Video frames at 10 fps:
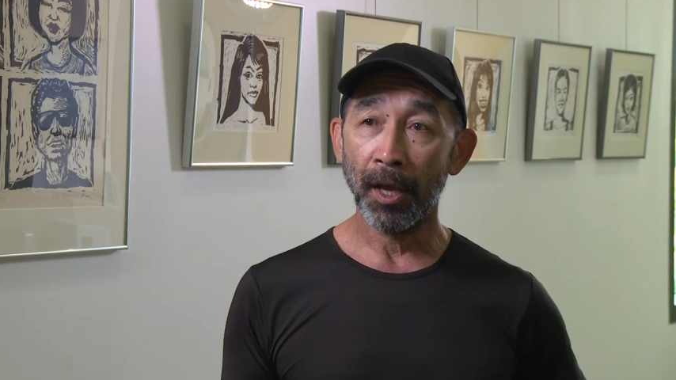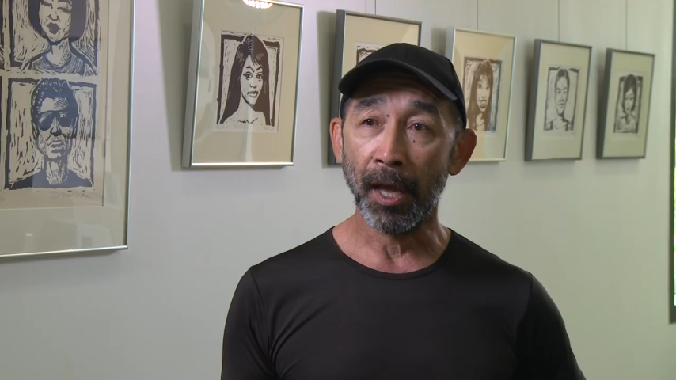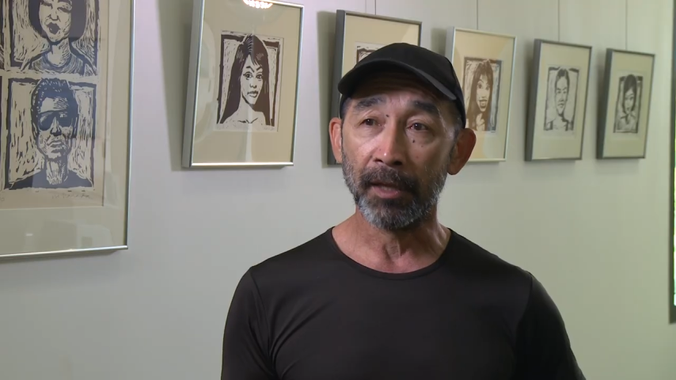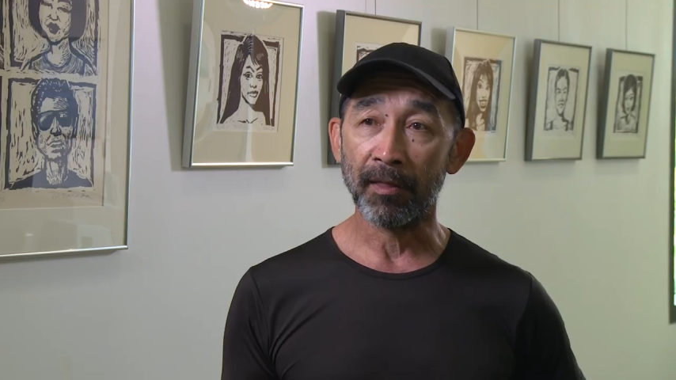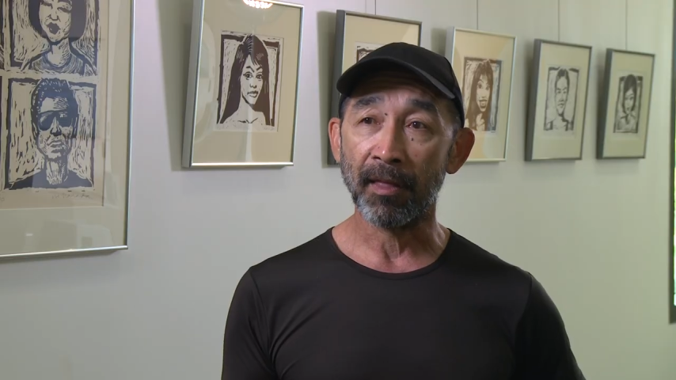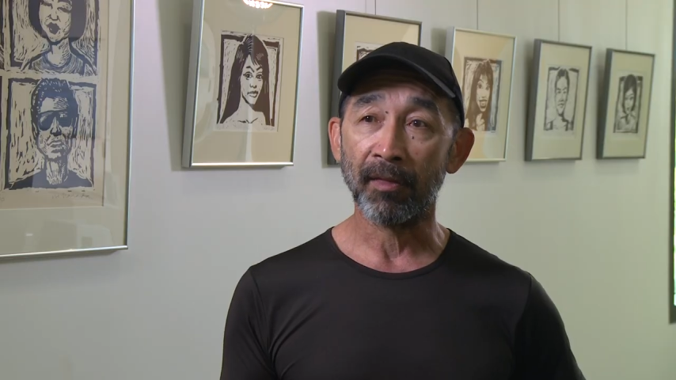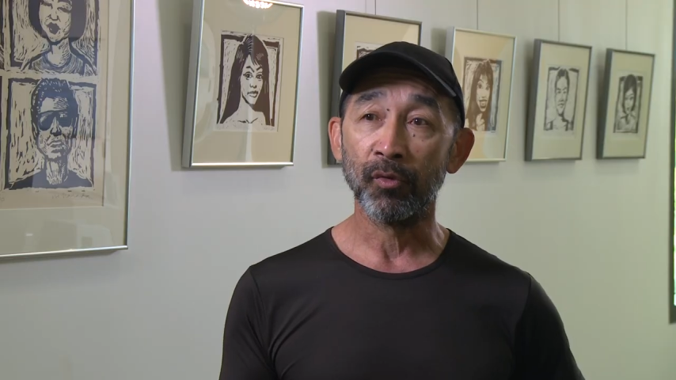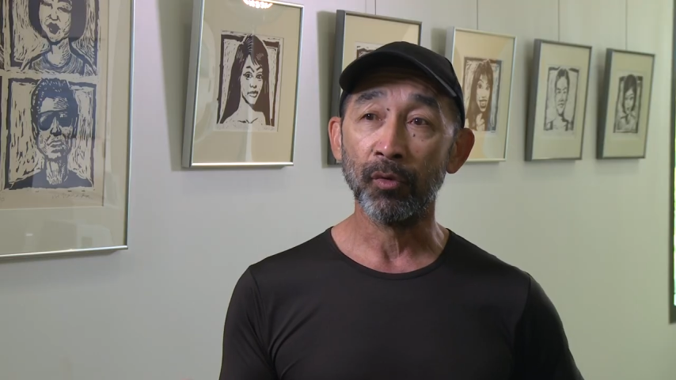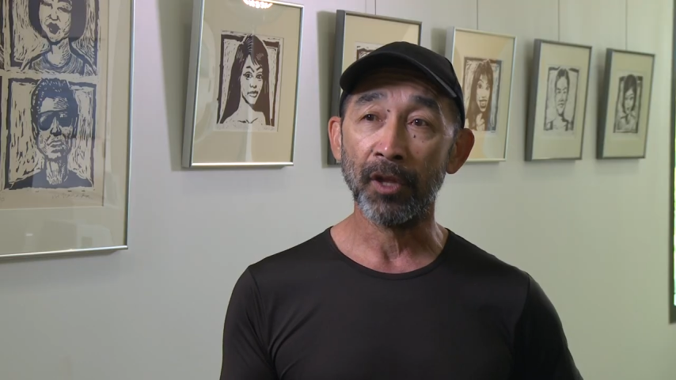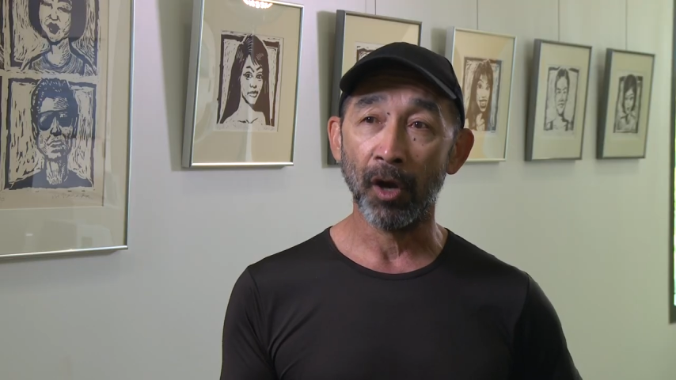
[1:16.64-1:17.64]
and a sense of
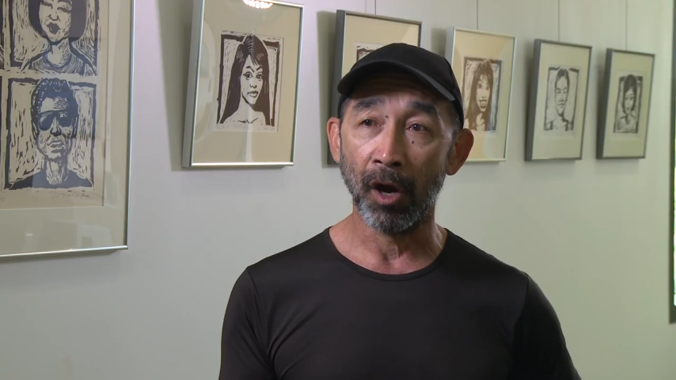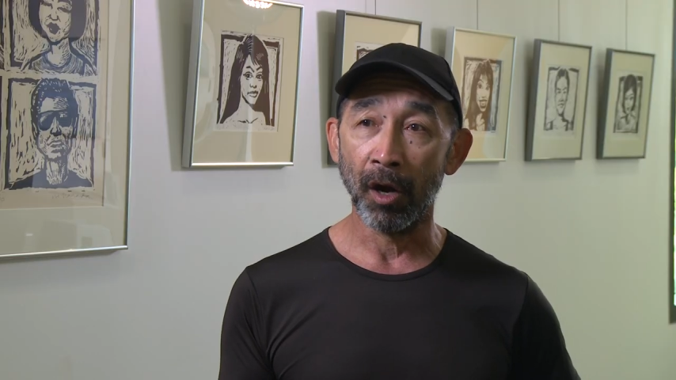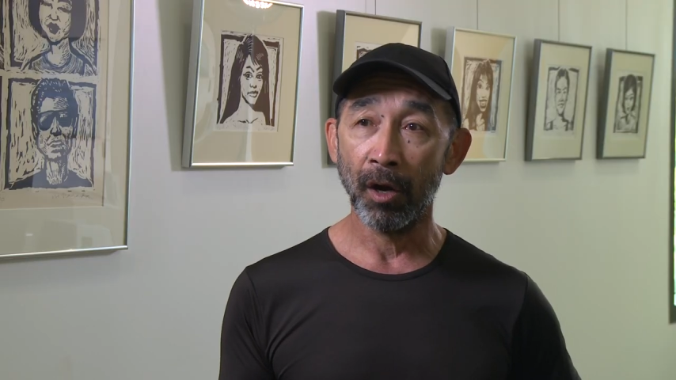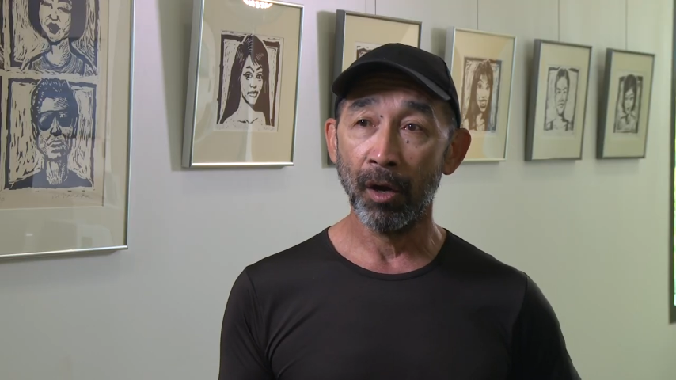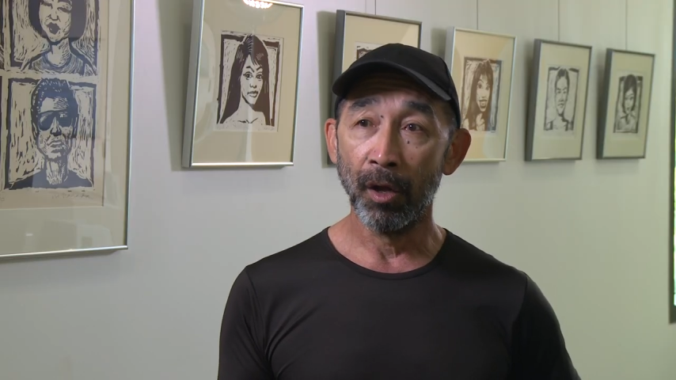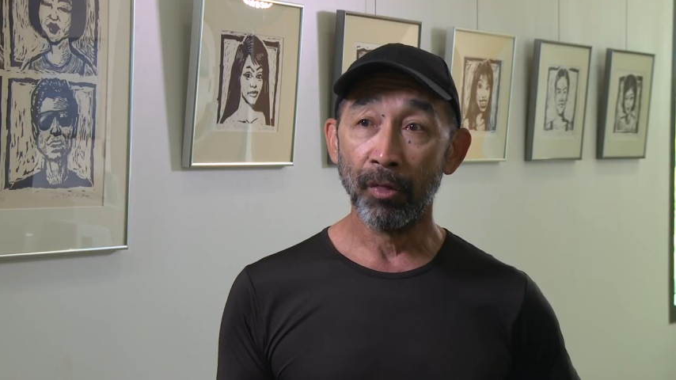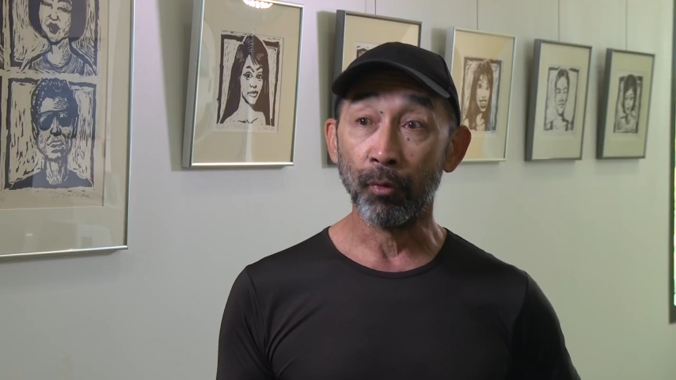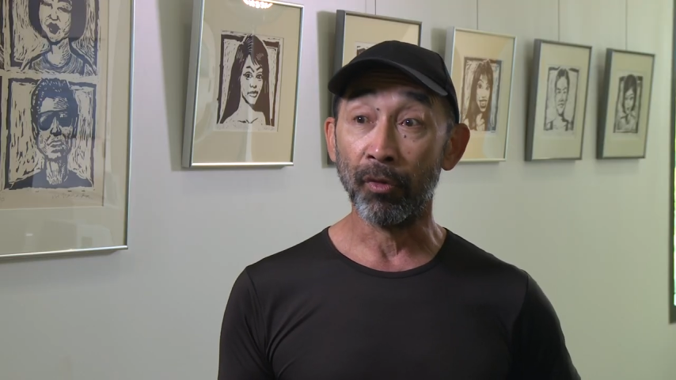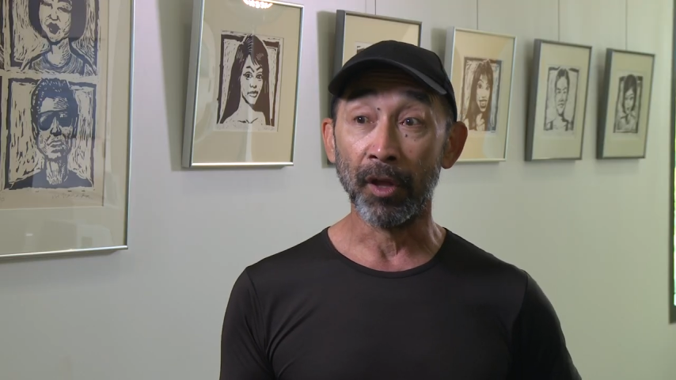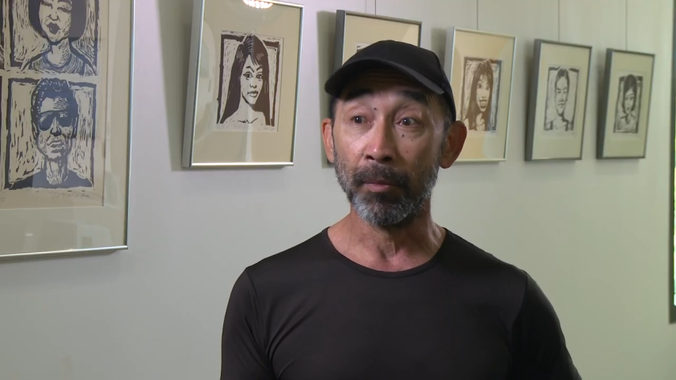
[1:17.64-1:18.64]
who they are
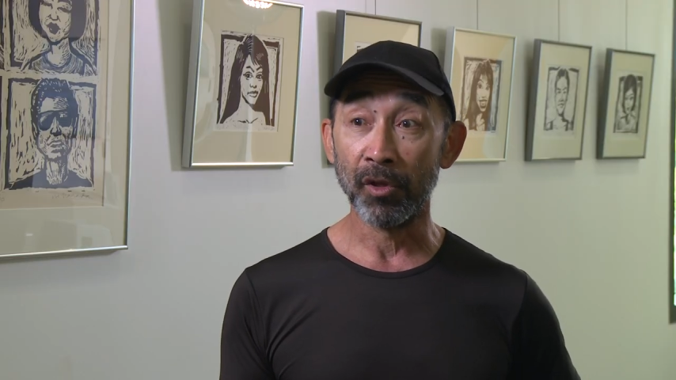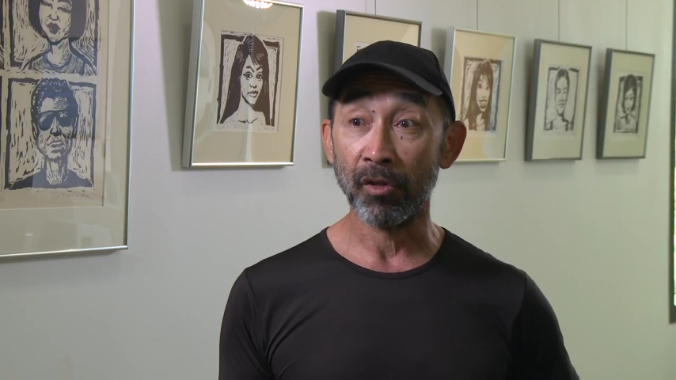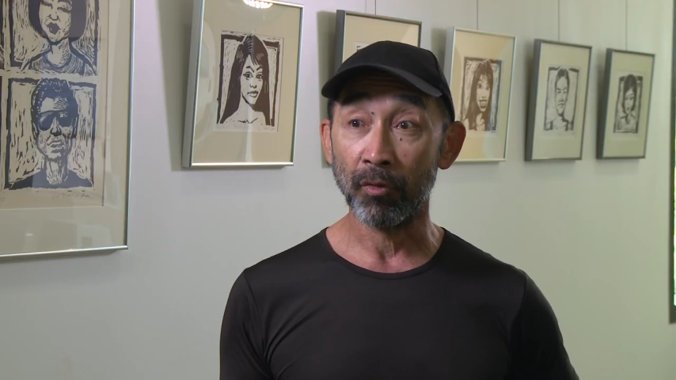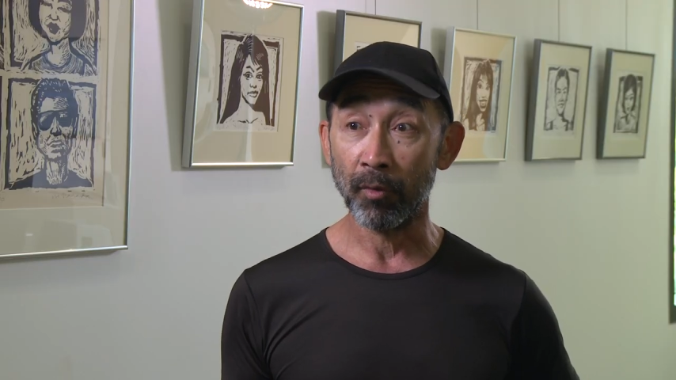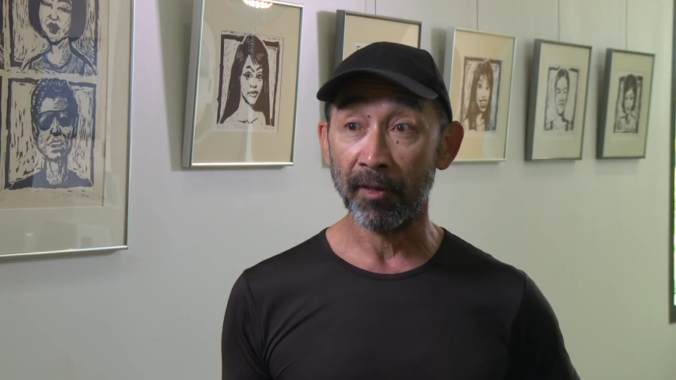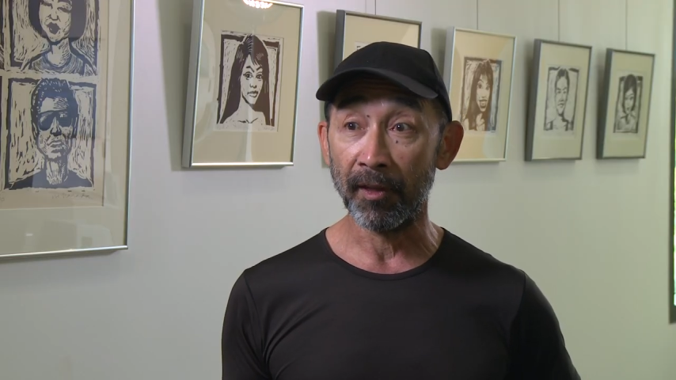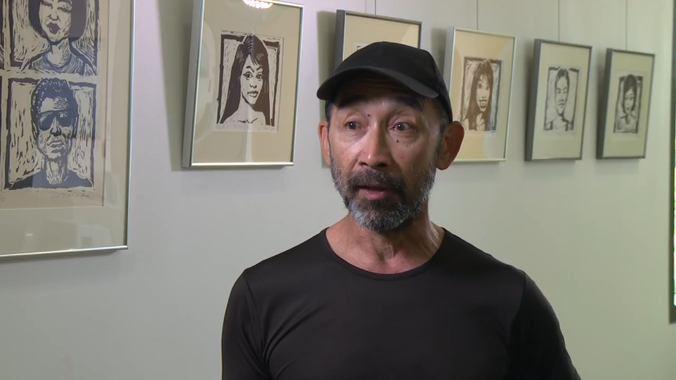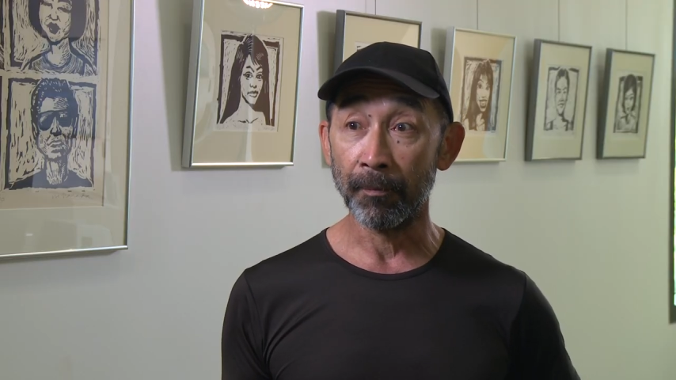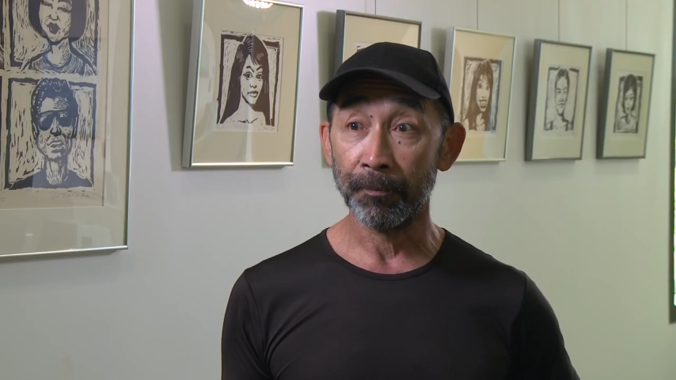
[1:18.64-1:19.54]
through the images you see.